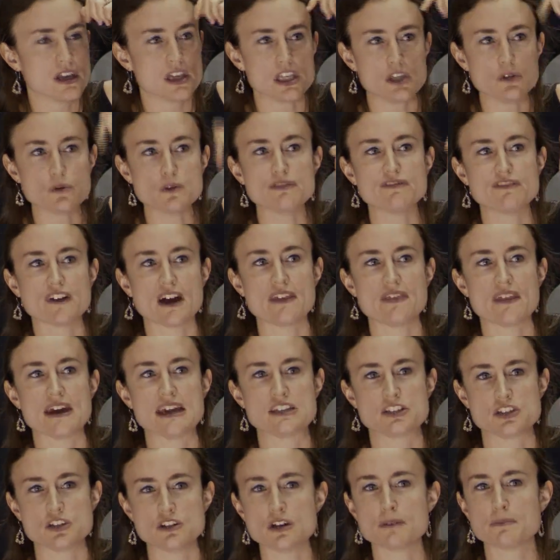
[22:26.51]
you will find they
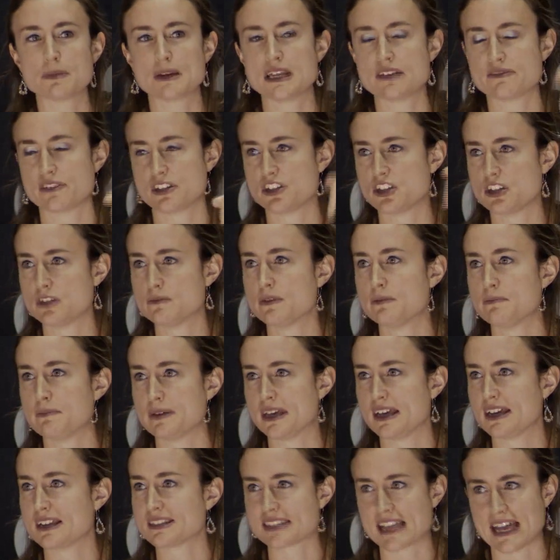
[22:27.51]
do not believe in human
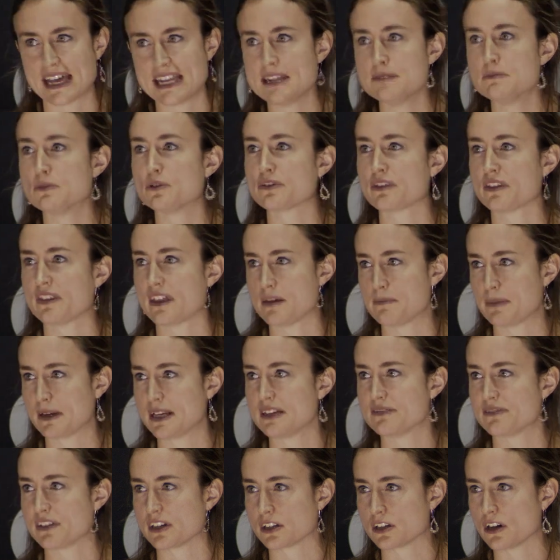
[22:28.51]
beings any more than they
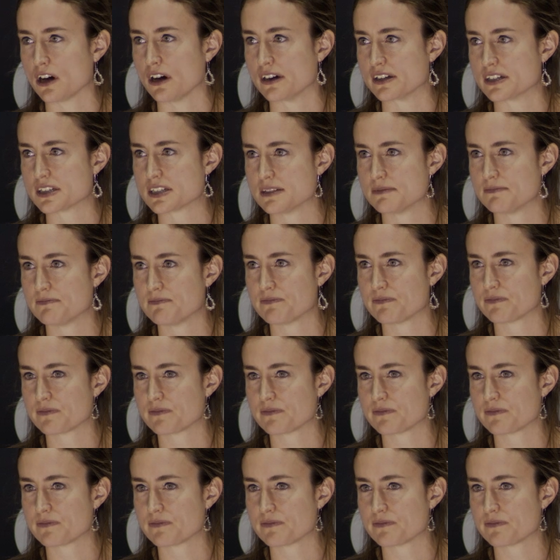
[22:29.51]
believe in God.